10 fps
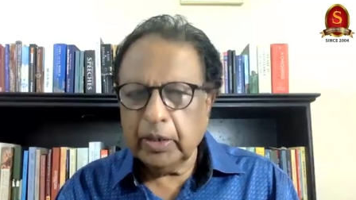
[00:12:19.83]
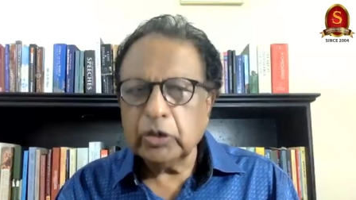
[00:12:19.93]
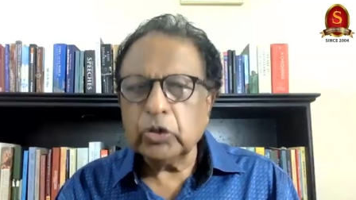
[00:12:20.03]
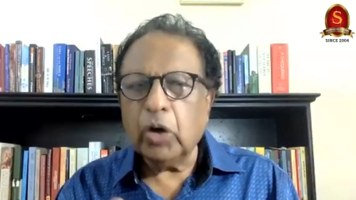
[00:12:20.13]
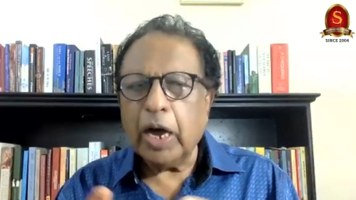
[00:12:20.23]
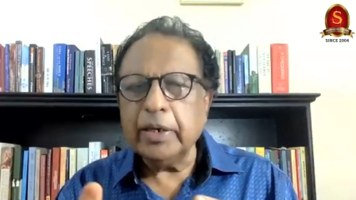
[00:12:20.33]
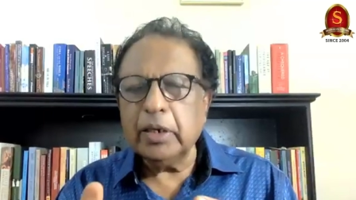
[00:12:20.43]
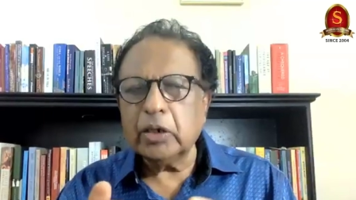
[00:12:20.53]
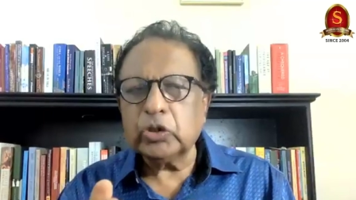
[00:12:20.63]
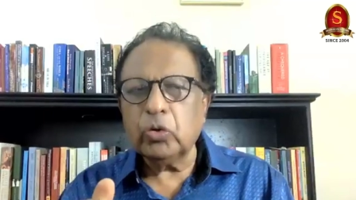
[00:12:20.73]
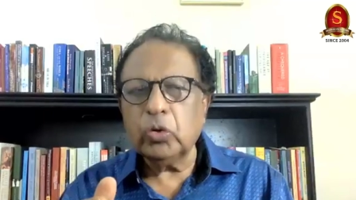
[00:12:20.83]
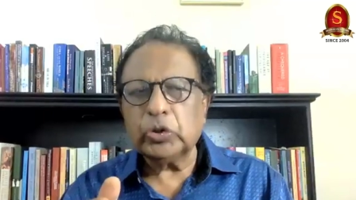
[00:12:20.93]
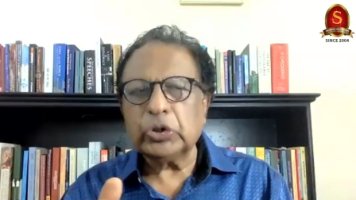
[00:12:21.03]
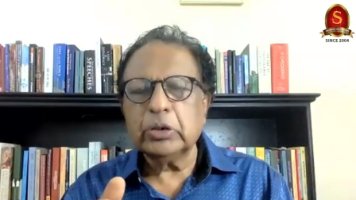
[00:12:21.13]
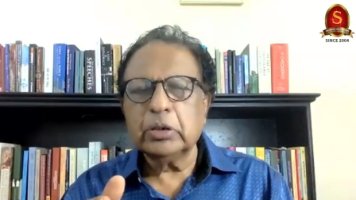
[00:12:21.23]
So ideal
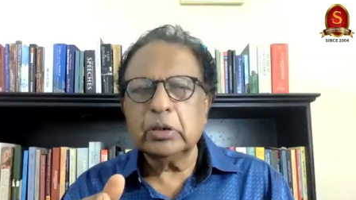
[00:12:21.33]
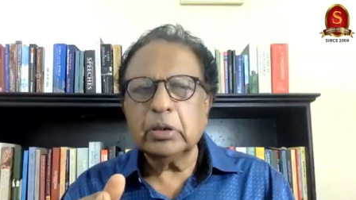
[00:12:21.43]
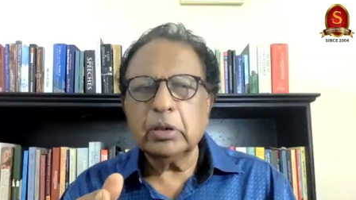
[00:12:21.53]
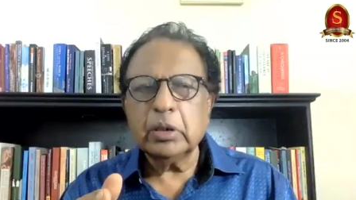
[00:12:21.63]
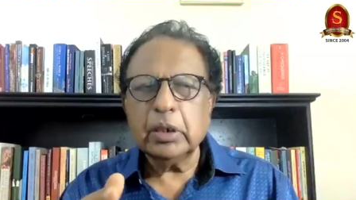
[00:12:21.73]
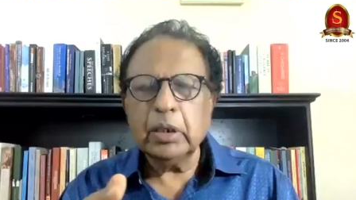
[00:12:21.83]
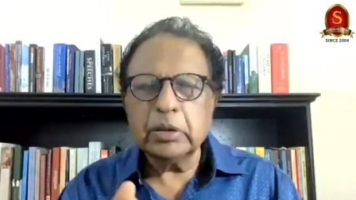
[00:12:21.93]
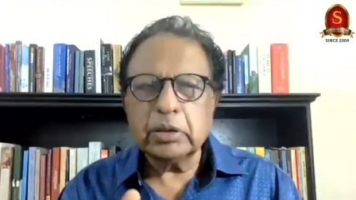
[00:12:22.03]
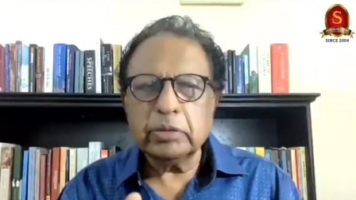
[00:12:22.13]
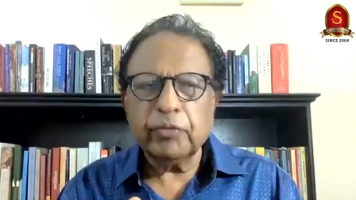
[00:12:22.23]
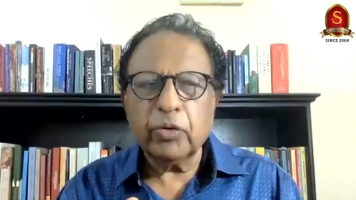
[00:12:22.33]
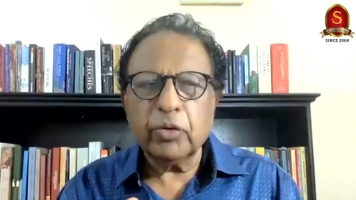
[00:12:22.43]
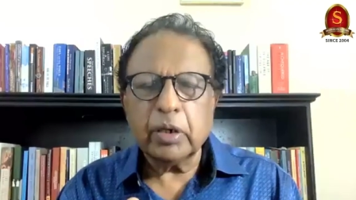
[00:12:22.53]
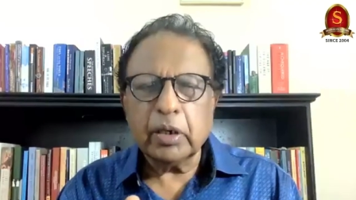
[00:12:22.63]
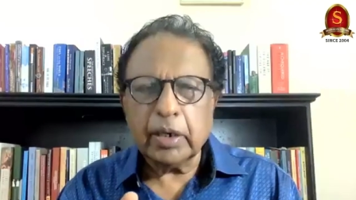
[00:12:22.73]
solution is
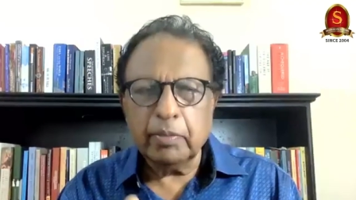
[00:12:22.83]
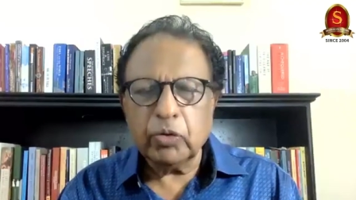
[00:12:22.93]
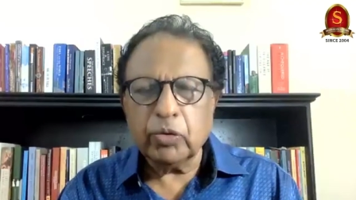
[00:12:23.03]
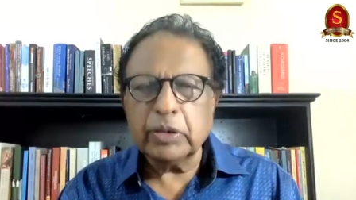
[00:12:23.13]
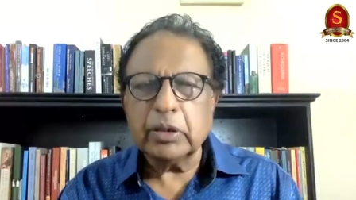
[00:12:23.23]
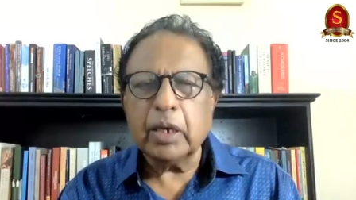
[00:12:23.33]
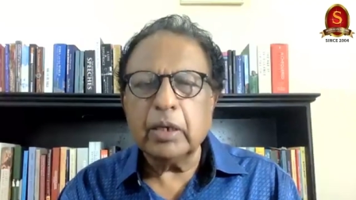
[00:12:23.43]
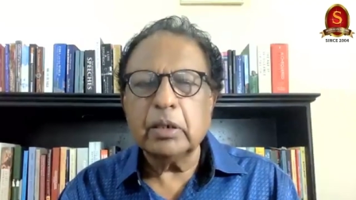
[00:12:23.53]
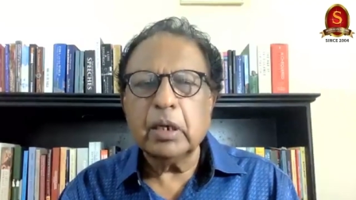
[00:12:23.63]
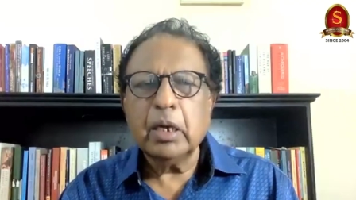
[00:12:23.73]
for him to resign.